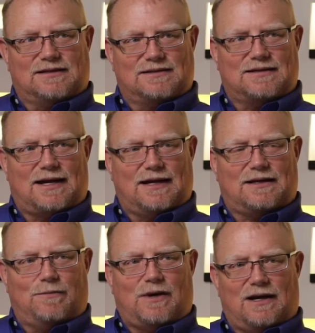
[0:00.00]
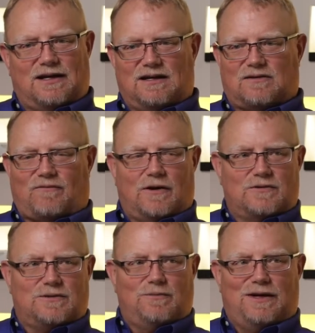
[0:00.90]
exotic commodities,
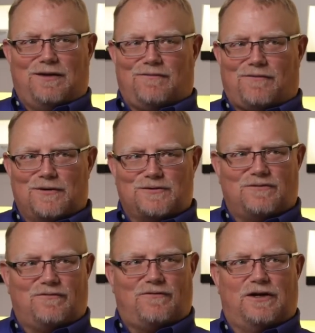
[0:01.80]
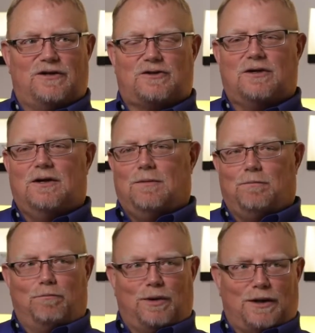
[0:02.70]
frozen meat, frozen fish,
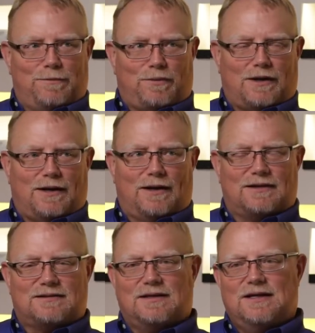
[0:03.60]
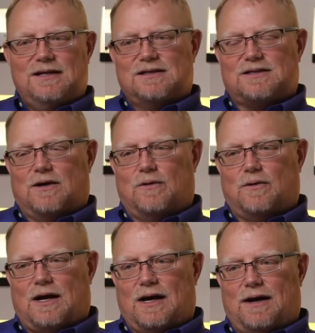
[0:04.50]
blood products. So
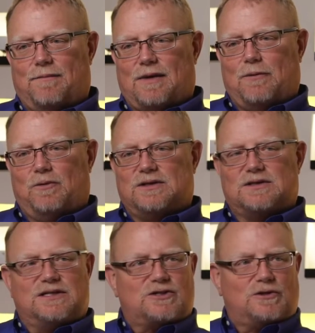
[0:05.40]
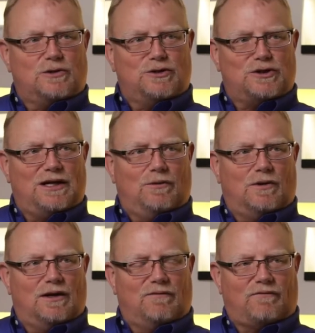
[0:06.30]
I wouldn't discourage
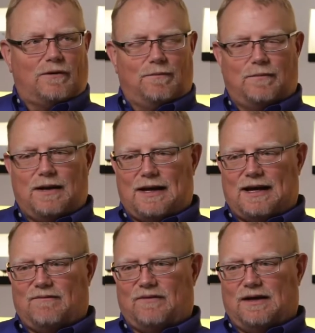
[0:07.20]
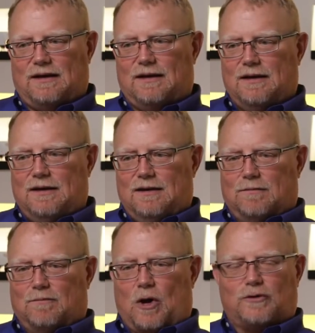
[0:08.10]
anyone from having
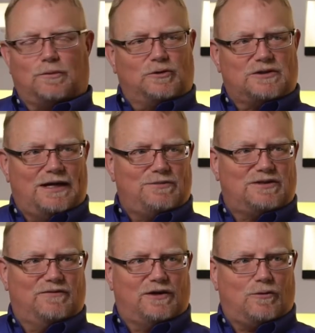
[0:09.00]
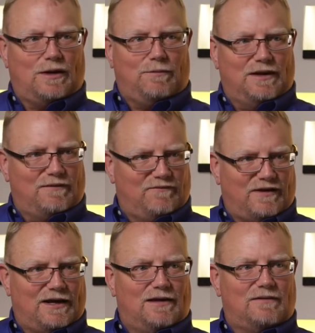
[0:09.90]
multiple types of equipment,
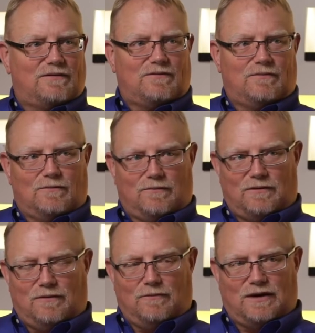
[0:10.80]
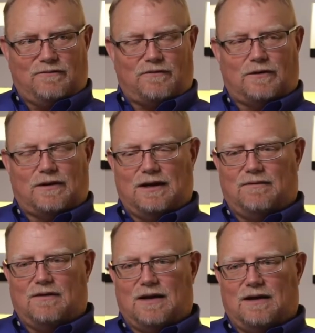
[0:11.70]
vans, reefer,
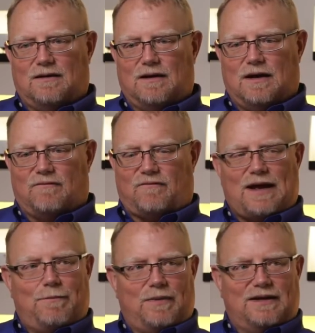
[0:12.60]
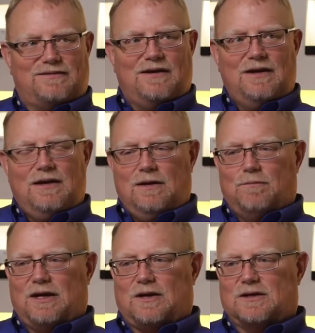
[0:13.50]
and flatbeds,
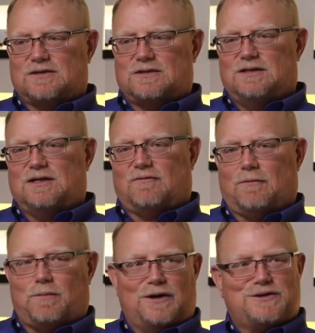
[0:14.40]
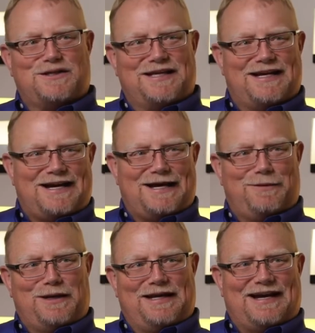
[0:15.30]
because different parts of the
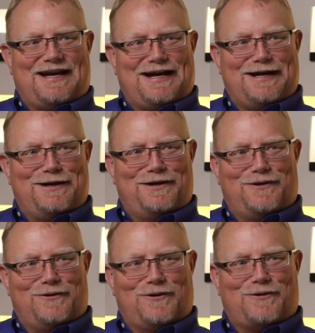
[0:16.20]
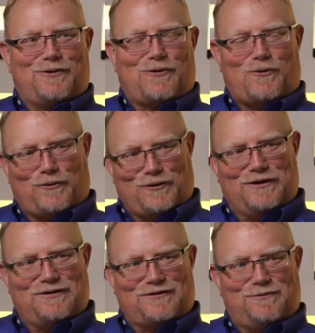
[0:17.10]
economy get hotter or colder
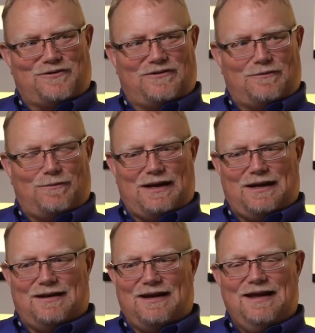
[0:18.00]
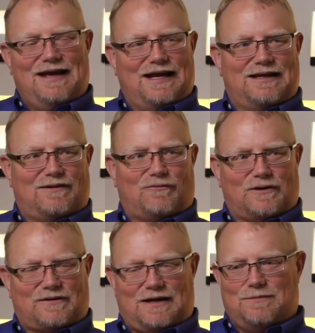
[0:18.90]
in terms of demand at
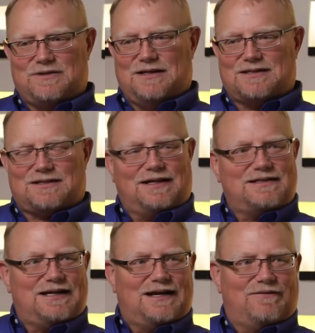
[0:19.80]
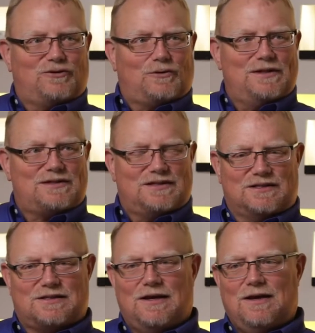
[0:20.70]
different times, and it's nice to have
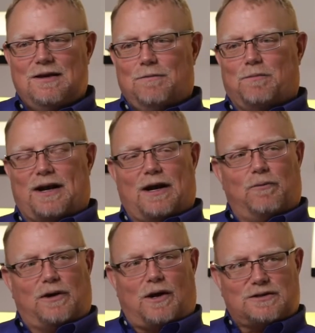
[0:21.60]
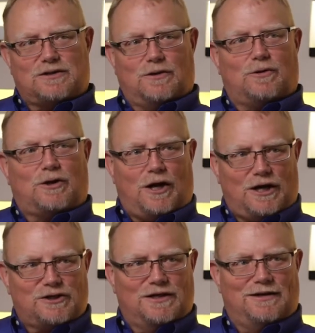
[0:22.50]
choices. But I would also
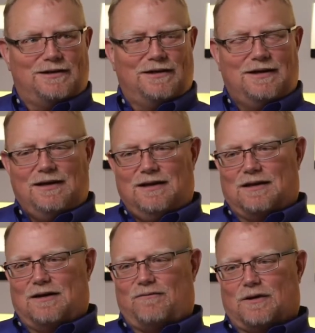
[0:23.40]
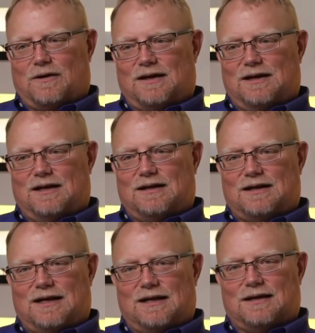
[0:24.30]
caution that if you're going to get into
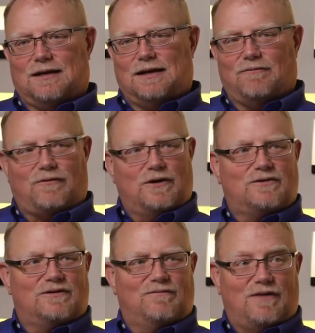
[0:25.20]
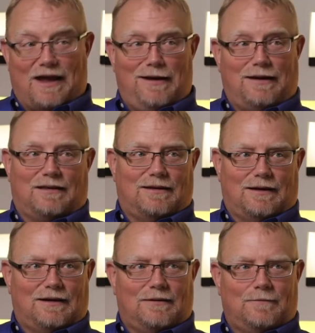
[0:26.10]
handling frozen
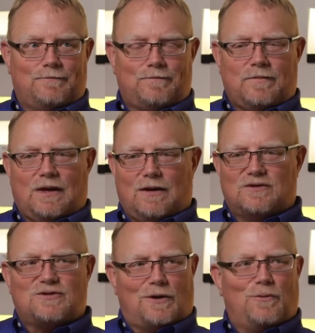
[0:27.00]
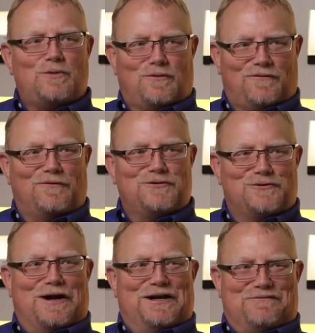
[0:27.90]
anything, start with
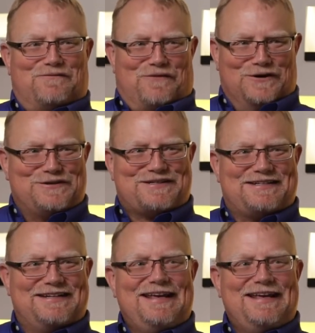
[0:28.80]
refrigerated first.